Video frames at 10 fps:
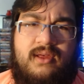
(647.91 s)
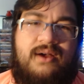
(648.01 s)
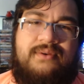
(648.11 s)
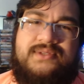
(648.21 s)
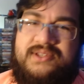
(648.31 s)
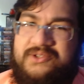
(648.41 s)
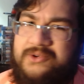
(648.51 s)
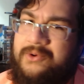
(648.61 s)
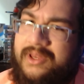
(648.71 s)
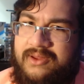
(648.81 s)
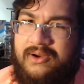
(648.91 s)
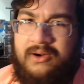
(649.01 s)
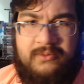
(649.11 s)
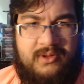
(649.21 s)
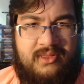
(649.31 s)
I wasn't enjoying the
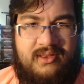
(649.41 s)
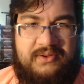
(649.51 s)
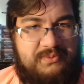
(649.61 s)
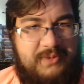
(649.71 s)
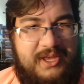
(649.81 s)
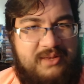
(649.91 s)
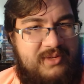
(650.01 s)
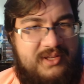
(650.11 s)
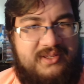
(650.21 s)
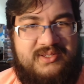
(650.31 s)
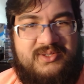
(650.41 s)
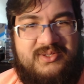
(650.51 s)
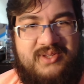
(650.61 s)
artwork that I was making because